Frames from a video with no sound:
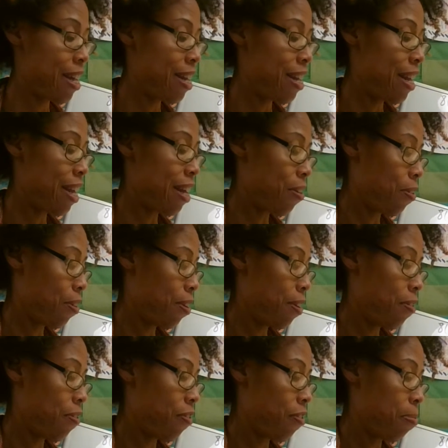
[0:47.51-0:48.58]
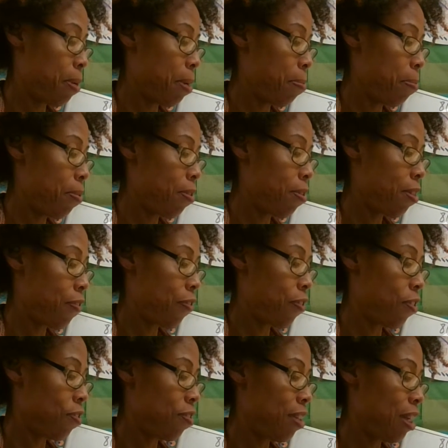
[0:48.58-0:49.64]
Now, remember, the
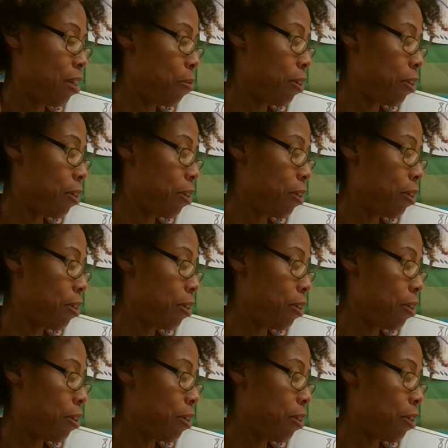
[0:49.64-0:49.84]
first thing